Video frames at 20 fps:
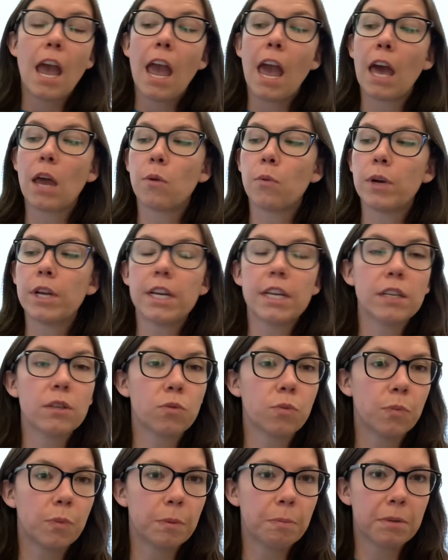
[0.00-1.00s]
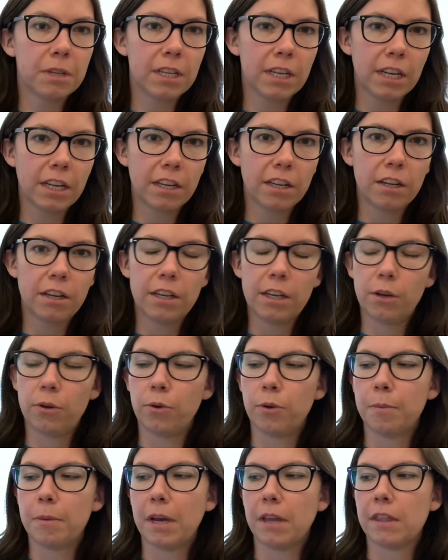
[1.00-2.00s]
And what is particularly
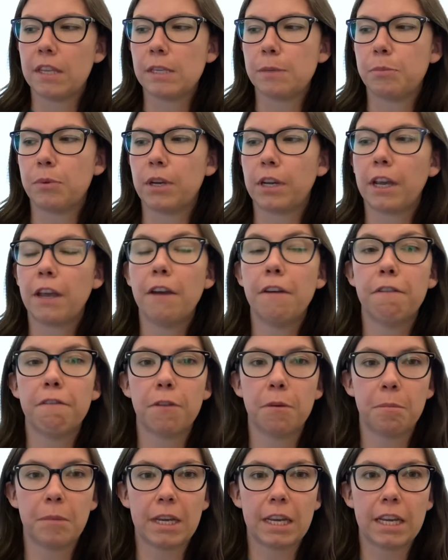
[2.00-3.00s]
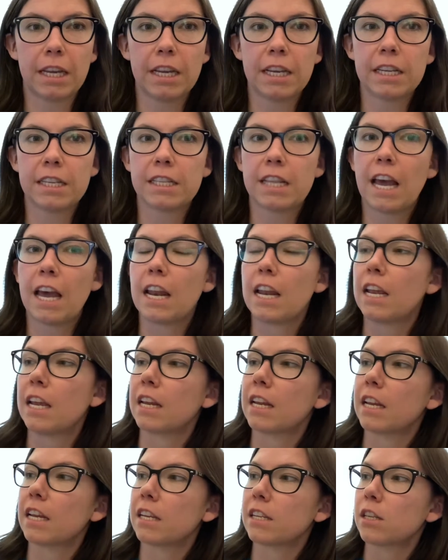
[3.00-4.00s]
cool about this book for me is that
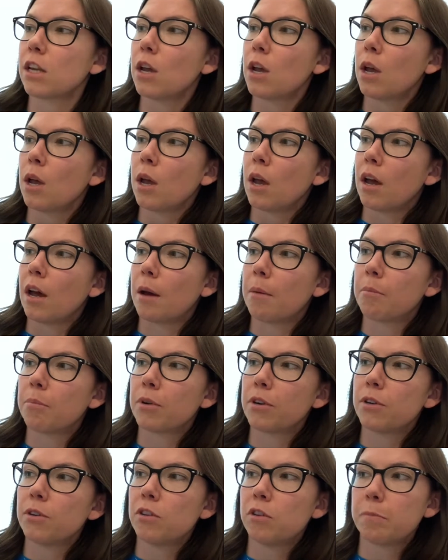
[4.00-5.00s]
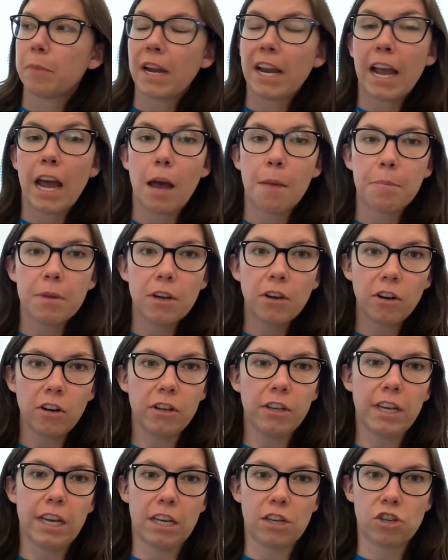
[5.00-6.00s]
it is produced by Happy
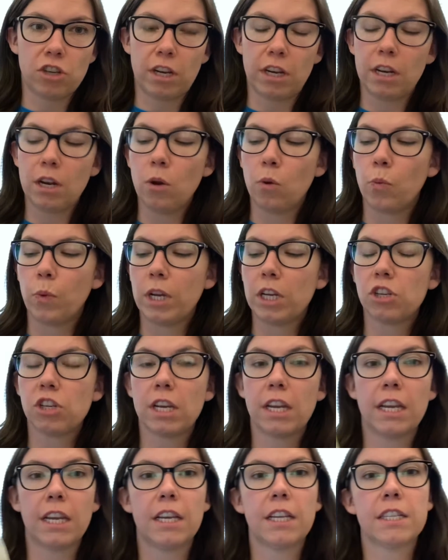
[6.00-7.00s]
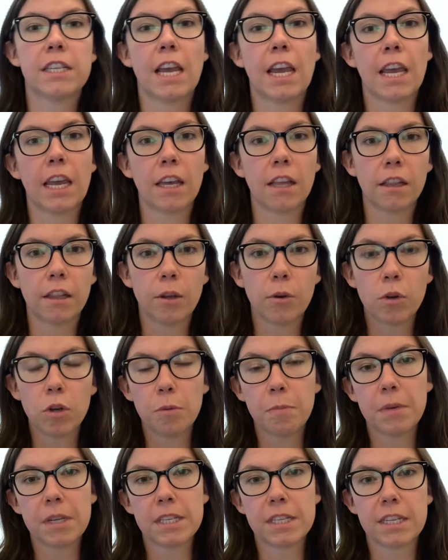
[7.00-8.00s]
Girl Kitchen, which is a local
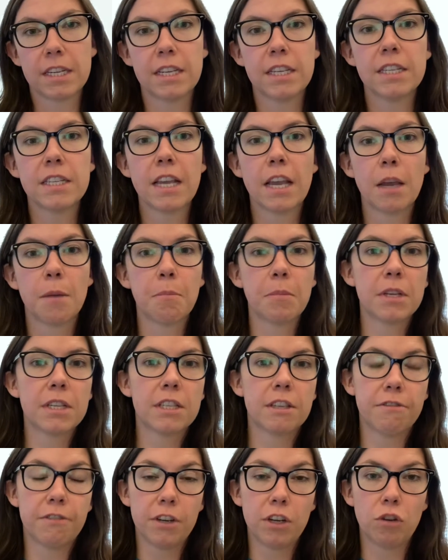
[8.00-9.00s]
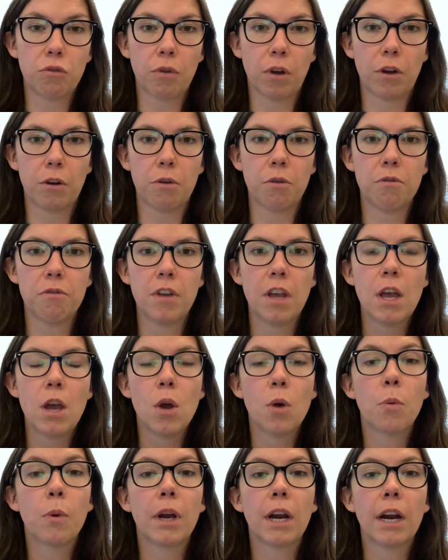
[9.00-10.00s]
business in Pacific Grove
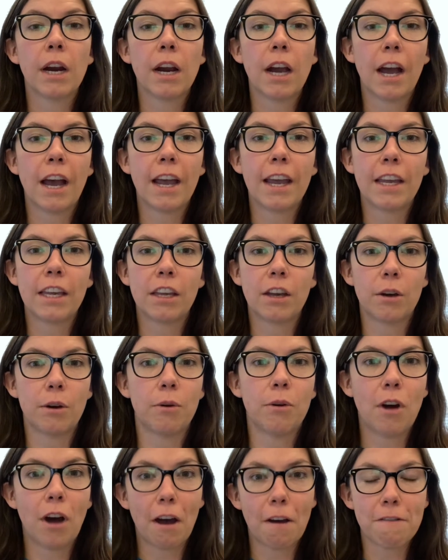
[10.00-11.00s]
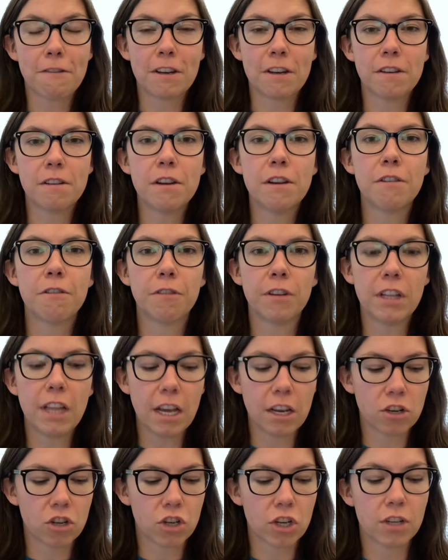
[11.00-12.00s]
where I go often for
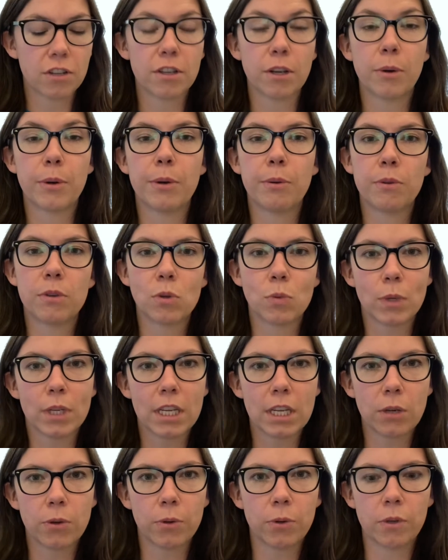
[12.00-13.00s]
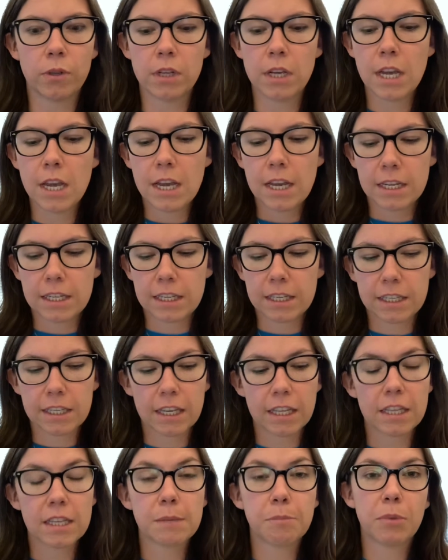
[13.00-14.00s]
lunch. So it was really cool to see
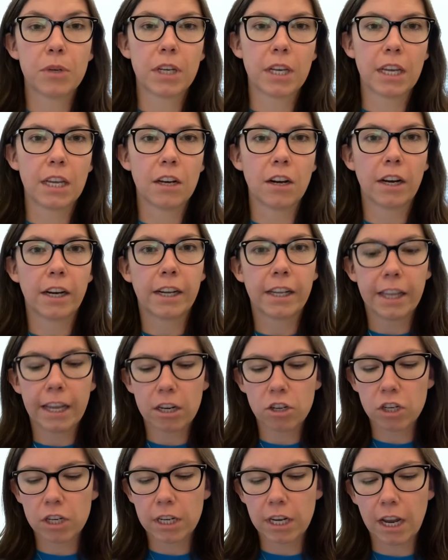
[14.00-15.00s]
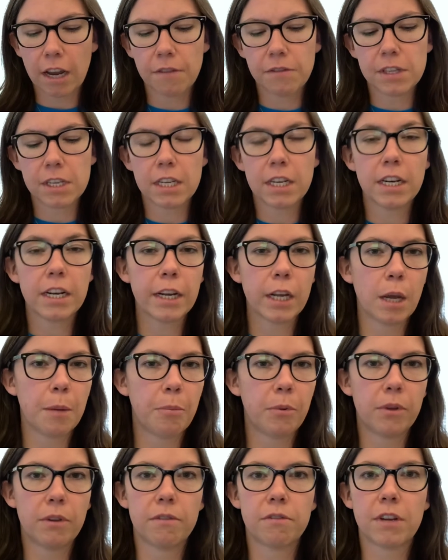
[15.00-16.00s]
this book in our collection. I've seen it a
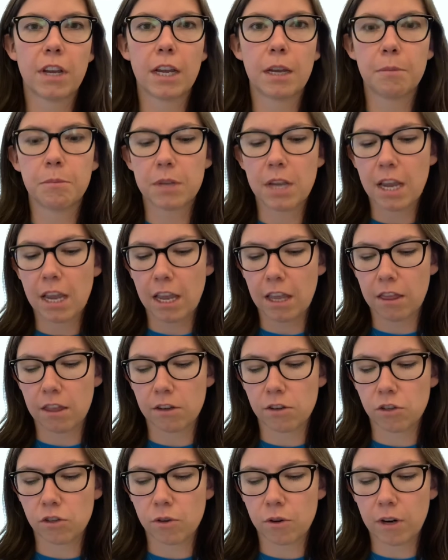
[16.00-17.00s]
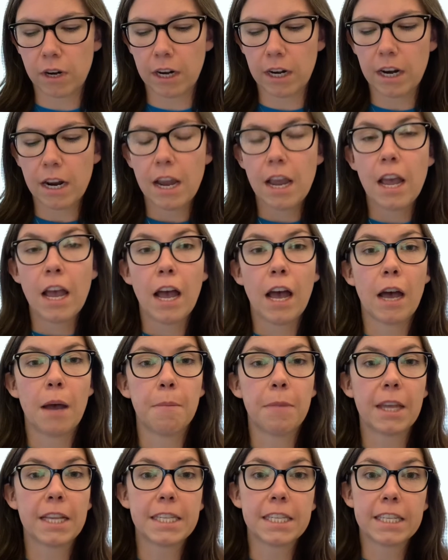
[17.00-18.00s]
couple of times in the store
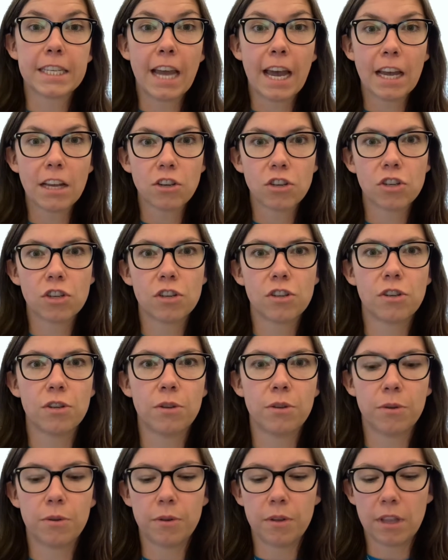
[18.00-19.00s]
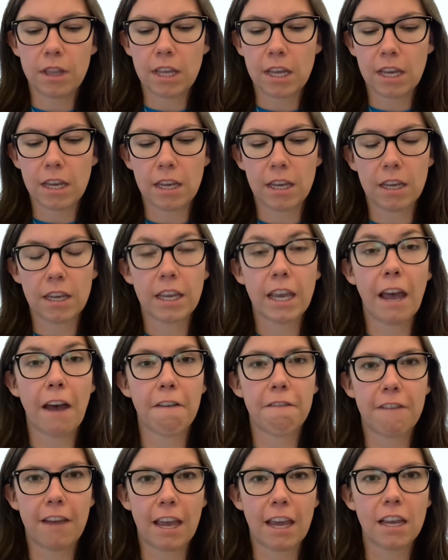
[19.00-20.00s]
that's attached to the
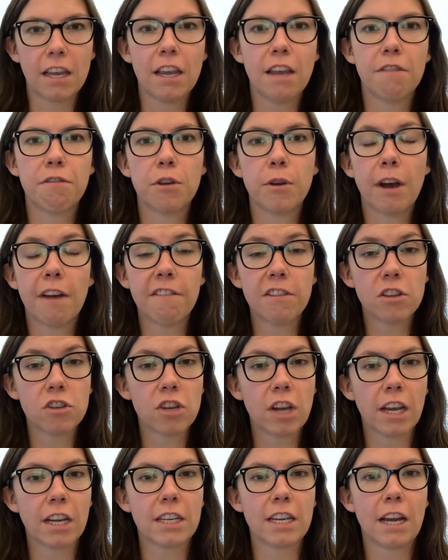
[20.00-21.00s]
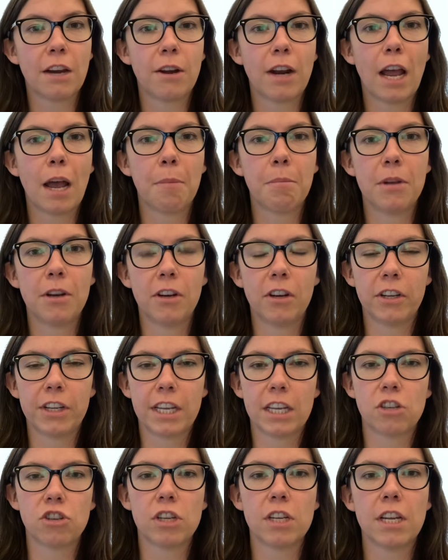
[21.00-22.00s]
cafe. If you haven't checked out Happy Girl
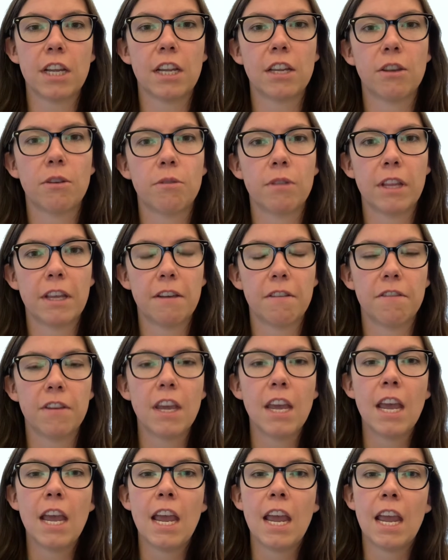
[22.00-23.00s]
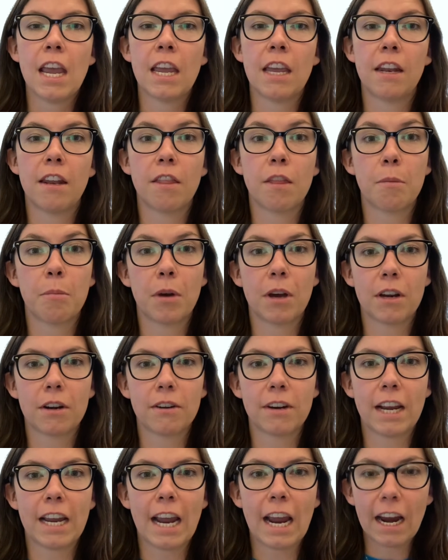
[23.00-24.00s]
Kitchen and you live in the
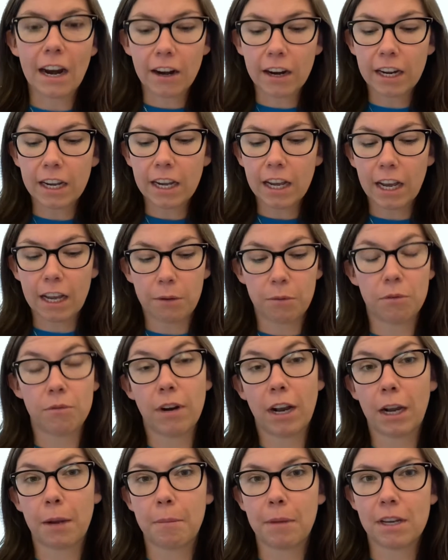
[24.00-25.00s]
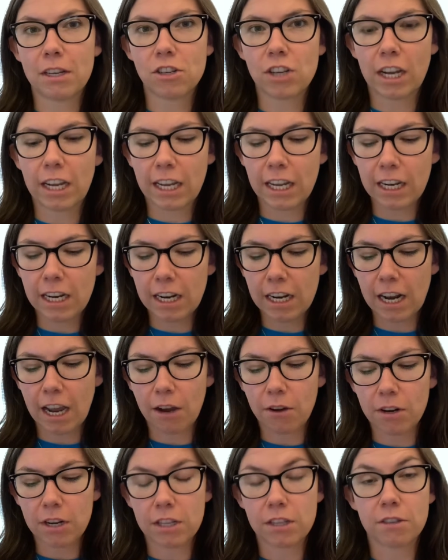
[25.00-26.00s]
Monterey area, I would recommend checking it
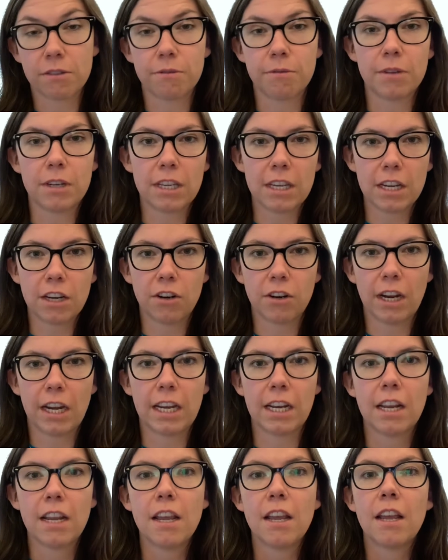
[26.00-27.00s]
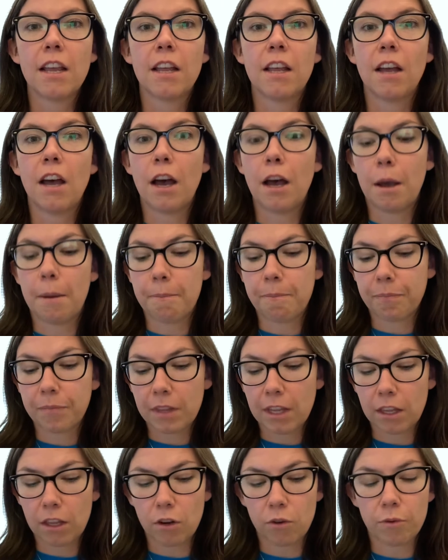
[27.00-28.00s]
out. It's a really great
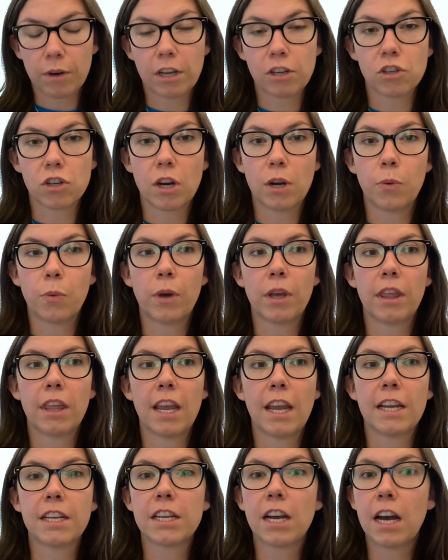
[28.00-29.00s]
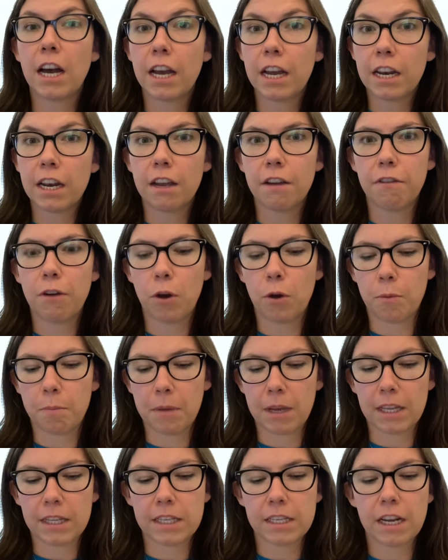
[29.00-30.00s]
little restaurant with a ton of
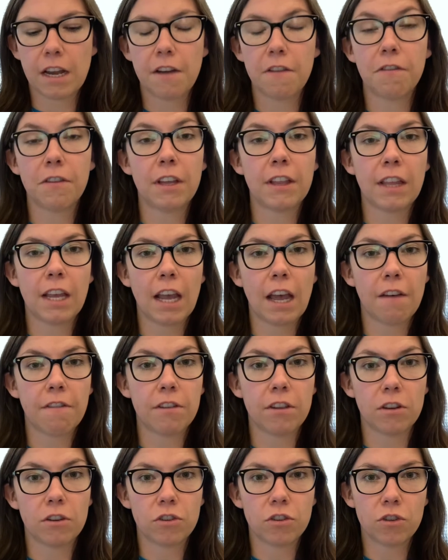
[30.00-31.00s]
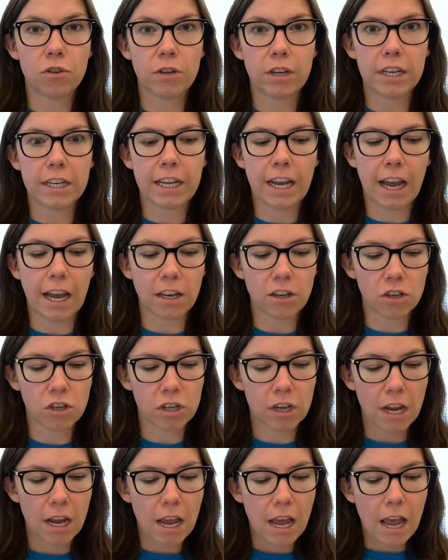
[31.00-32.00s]
homemade stuff, and they have a little store attached.